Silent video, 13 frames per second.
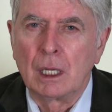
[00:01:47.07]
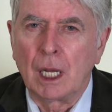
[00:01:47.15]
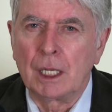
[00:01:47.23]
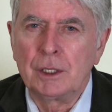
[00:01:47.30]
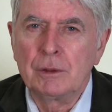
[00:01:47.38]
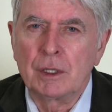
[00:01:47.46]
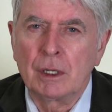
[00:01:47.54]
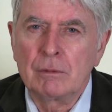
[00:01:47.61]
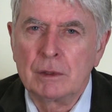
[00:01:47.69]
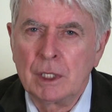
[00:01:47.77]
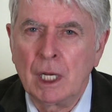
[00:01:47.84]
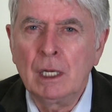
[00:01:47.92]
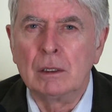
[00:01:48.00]
and you don't
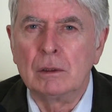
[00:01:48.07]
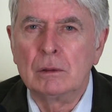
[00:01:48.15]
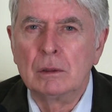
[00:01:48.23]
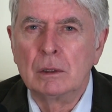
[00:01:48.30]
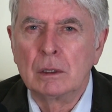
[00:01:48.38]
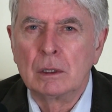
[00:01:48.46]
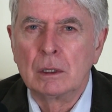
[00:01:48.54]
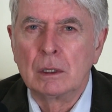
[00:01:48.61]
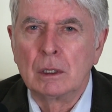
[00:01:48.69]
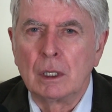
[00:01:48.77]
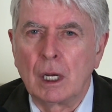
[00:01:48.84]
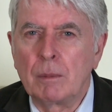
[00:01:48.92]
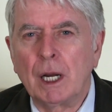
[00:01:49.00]
know
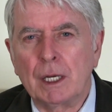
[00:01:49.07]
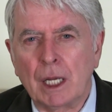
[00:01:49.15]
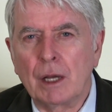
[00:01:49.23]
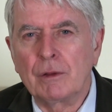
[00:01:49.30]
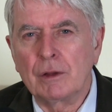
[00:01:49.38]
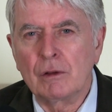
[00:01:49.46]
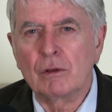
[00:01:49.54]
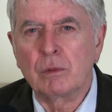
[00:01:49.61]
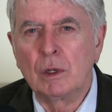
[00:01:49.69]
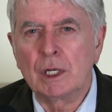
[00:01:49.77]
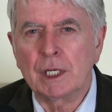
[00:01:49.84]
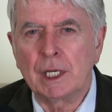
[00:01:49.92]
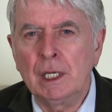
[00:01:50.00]
about how things
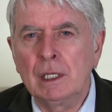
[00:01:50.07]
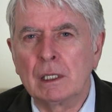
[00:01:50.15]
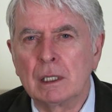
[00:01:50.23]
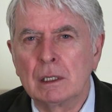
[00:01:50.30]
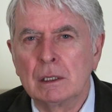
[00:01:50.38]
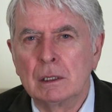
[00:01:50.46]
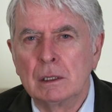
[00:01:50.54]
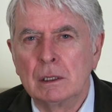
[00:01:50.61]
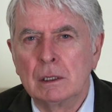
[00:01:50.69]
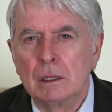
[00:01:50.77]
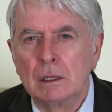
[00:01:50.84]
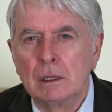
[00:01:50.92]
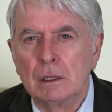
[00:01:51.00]
work here.
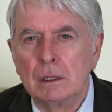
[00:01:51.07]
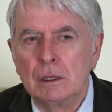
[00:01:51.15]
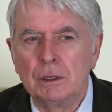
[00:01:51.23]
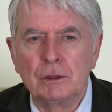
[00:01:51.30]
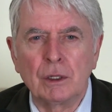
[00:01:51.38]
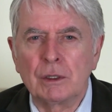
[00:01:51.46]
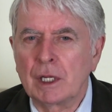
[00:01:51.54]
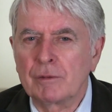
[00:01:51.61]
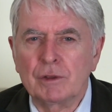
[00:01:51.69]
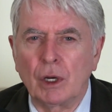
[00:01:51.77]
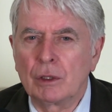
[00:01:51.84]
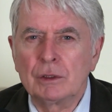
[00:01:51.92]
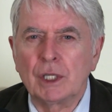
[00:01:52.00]
You don't
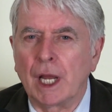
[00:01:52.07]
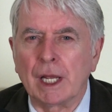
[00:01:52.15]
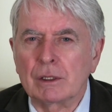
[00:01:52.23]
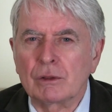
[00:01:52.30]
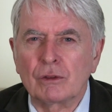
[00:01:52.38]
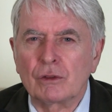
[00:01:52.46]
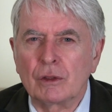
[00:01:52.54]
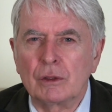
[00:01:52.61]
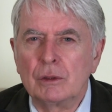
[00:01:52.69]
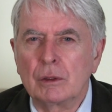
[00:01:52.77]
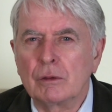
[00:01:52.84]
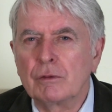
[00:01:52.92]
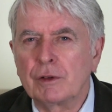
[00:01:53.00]
have contacts that
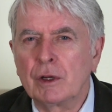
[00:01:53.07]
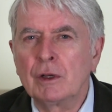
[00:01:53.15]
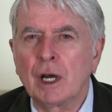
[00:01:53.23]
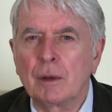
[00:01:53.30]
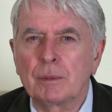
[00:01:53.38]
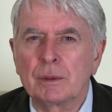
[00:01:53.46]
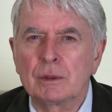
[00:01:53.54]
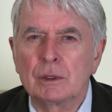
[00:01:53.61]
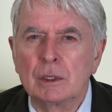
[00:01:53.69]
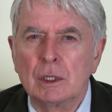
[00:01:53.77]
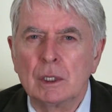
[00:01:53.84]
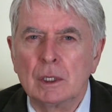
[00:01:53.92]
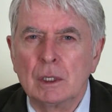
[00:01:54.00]
you can phone up and
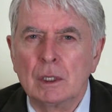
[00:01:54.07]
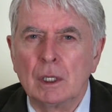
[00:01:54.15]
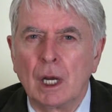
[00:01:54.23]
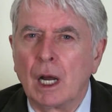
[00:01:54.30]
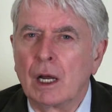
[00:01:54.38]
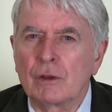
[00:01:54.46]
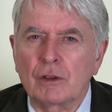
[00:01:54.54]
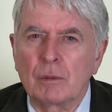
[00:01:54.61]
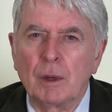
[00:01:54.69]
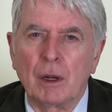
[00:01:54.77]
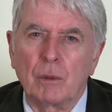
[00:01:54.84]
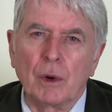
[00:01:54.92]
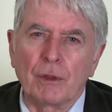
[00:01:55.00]
ask
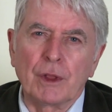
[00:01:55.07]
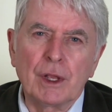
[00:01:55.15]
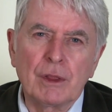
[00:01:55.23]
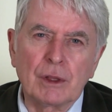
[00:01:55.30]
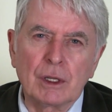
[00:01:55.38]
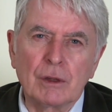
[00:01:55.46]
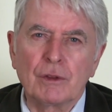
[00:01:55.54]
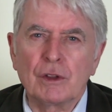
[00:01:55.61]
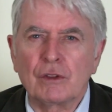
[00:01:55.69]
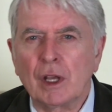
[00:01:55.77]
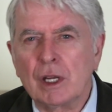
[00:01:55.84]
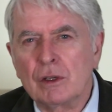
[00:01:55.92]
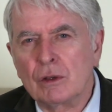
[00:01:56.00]
about what they think of
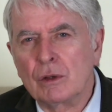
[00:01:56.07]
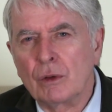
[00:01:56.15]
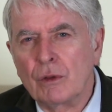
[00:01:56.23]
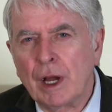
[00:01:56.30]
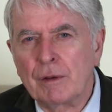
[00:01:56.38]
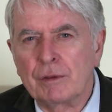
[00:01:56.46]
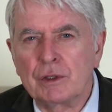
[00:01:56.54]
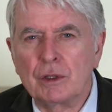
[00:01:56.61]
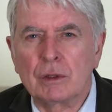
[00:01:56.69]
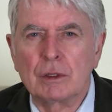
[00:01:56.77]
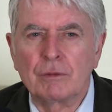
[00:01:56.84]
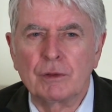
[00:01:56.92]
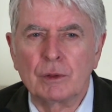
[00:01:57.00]
this agent or that
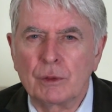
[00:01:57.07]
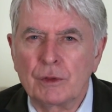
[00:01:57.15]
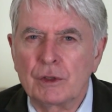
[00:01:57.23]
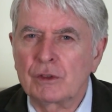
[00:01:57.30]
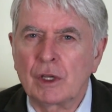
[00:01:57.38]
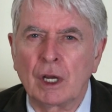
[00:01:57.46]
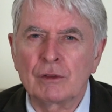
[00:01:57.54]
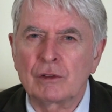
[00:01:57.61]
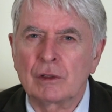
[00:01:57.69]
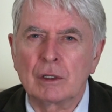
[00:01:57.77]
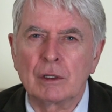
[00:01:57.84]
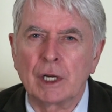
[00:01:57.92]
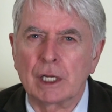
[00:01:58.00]
photographer or this
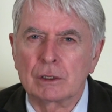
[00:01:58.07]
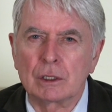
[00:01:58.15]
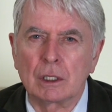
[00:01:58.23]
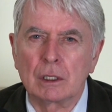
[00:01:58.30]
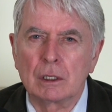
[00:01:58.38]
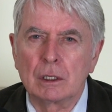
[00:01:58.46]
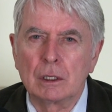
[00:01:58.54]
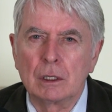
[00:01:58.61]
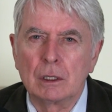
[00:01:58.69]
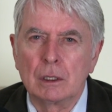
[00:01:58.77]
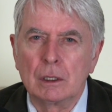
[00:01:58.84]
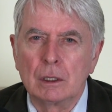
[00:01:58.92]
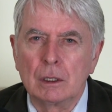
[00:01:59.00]
casting director.
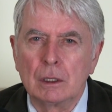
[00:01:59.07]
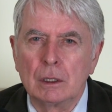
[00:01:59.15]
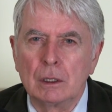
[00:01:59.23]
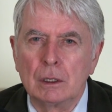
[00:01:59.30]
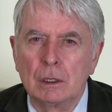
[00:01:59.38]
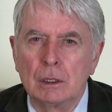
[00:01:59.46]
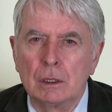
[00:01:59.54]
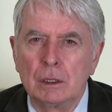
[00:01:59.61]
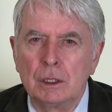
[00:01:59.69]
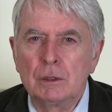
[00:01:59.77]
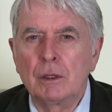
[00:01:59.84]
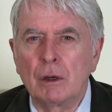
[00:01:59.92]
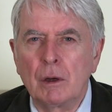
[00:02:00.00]

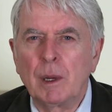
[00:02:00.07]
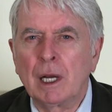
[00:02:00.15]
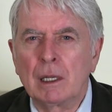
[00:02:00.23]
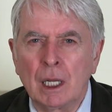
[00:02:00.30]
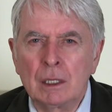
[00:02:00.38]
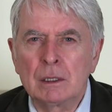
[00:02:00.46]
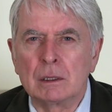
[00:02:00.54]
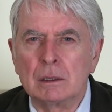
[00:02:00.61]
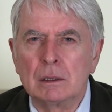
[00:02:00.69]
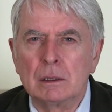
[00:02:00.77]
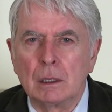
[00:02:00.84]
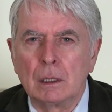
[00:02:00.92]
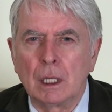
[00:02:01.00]
You know about
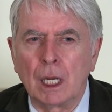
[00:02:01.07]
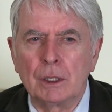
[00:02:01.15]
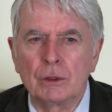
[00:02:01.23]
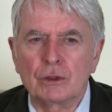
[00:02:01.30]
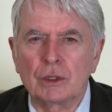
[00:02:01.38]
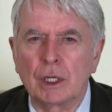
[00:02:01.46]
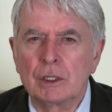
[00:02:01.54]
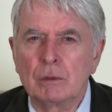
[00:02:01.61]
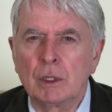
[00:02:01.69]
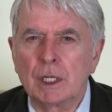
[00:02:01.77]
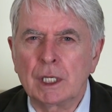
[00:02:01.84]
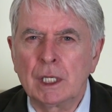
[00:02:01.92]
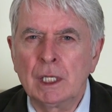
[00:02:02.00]
London, and you're trying to
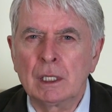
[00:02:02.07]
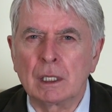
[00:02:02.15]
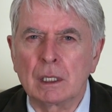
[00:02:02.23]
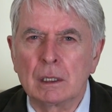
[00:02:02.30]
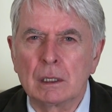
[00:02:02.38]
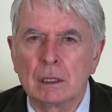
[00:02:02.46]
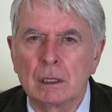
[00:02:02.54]
work here.